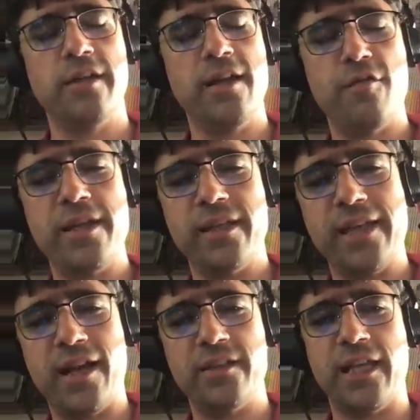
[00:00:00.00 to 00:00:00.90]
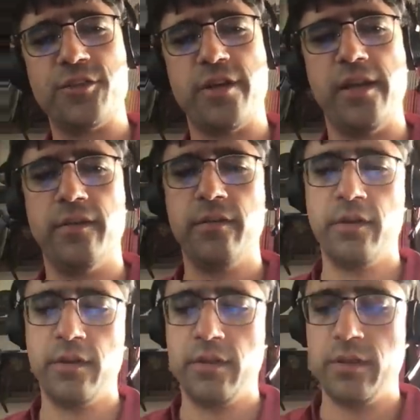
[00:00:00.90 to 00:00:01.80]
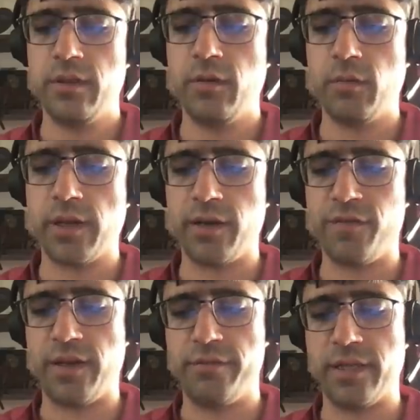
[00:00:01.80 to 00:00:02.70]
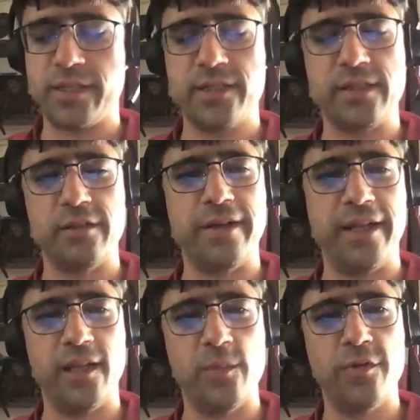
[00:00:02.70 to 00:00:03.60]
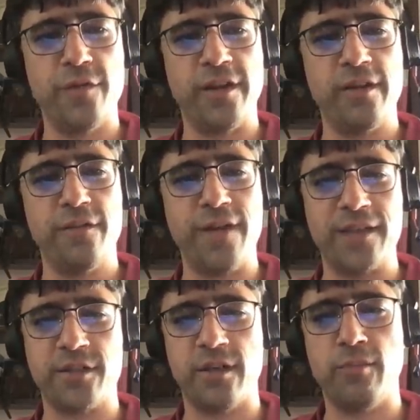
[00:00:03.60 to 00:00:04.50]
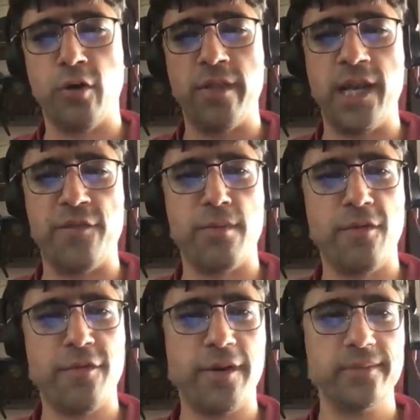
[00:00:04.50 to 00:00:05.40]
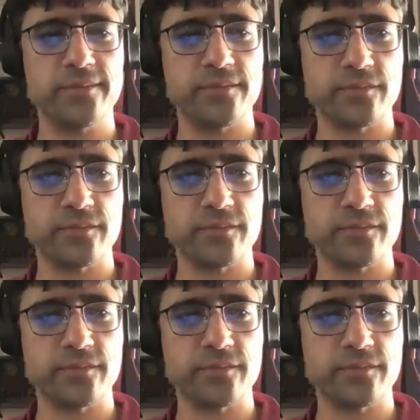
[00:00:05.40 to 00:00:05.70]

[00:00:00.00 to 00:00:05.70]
Right? If we can get on that train, we're going to find Rust accelerating and improving faster and more than ever before.